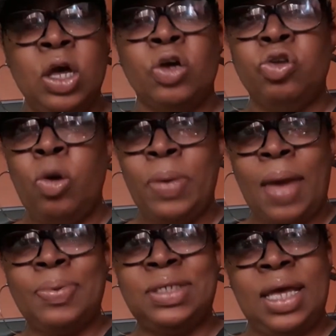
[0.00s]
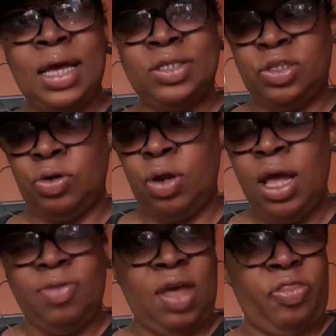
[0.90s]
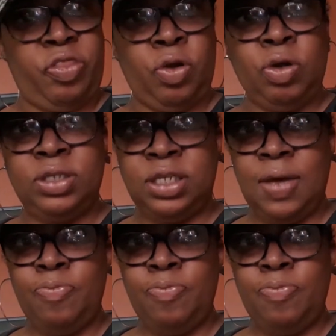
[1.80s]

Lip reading: you'll be able to answer that third tip.